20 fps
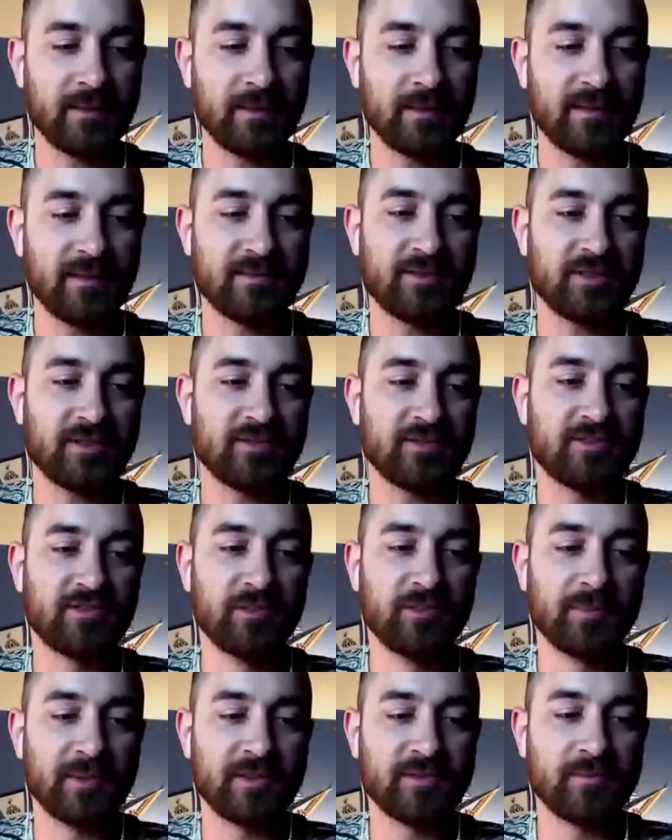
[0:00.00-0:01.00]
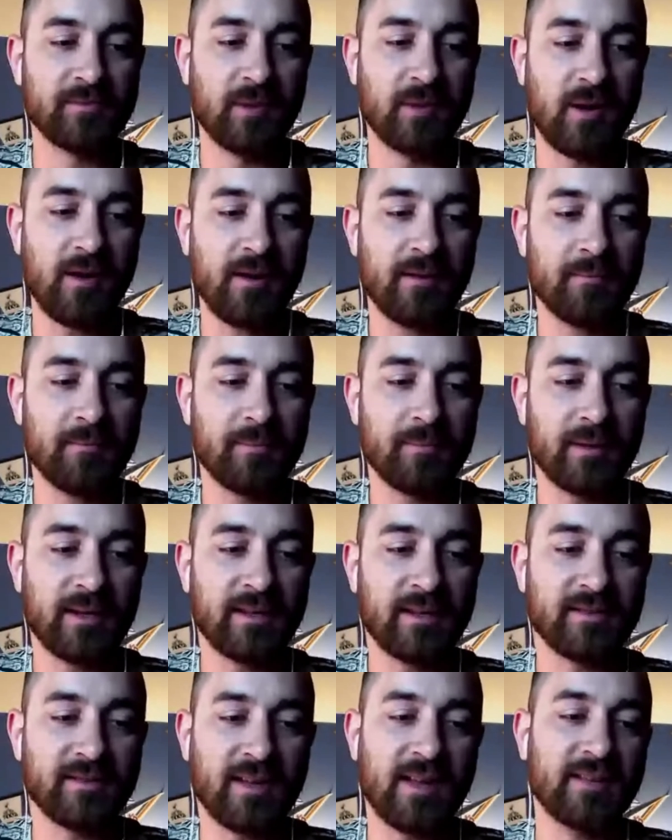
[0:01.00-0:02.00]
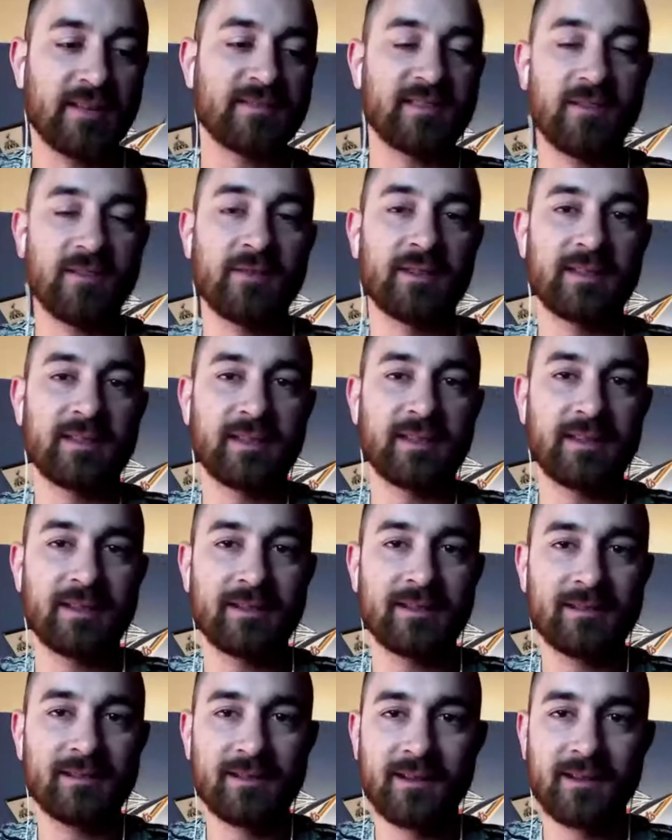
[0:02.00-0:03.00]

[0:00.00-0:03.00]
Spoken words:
He's just super smart, but he's like 17.